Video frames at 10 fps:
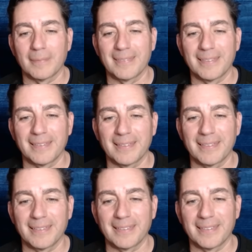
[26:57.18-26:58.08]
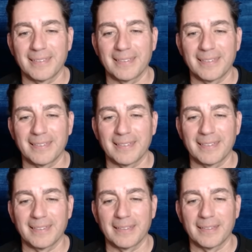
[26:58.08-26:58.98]

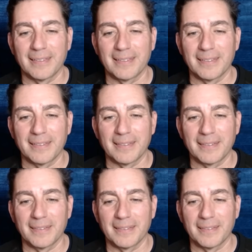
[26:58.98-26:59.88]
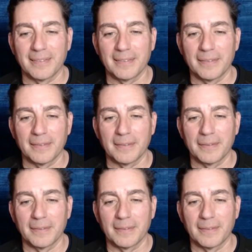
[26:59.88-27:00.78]

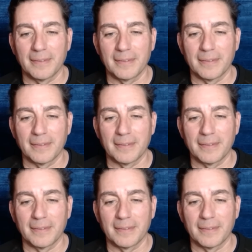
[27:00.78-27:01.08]
(not speaking)